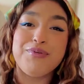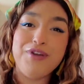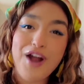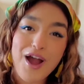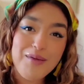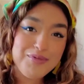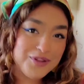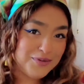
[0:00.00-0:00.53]

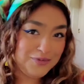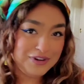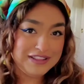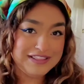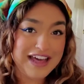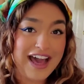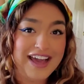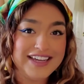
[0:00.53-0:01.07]
problem
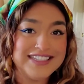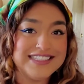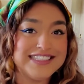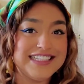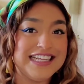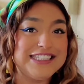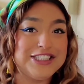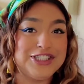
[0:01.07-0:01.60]
with that
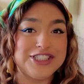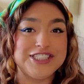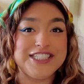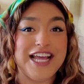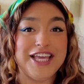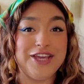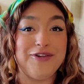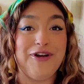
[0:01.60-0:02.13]
is it's
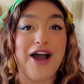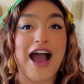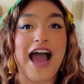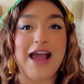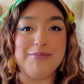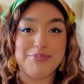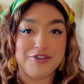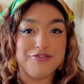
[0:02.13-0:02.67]
just that you
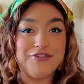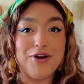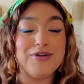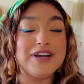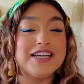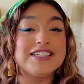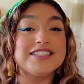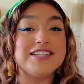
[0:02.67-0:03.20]
hyper
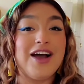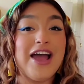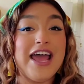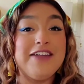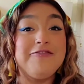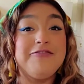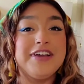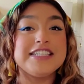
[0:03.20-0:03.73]
focus
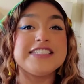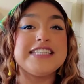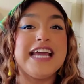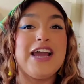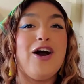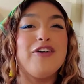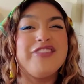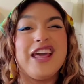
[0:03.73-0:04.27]
and
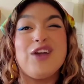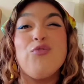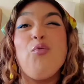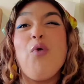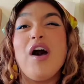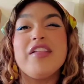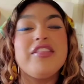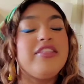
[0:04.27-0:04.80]
fixate on like
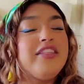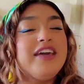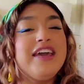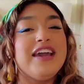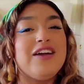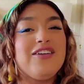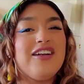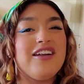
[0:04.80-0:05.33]
one
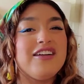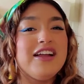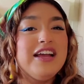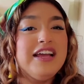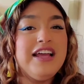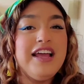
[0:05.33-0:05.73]
thing, or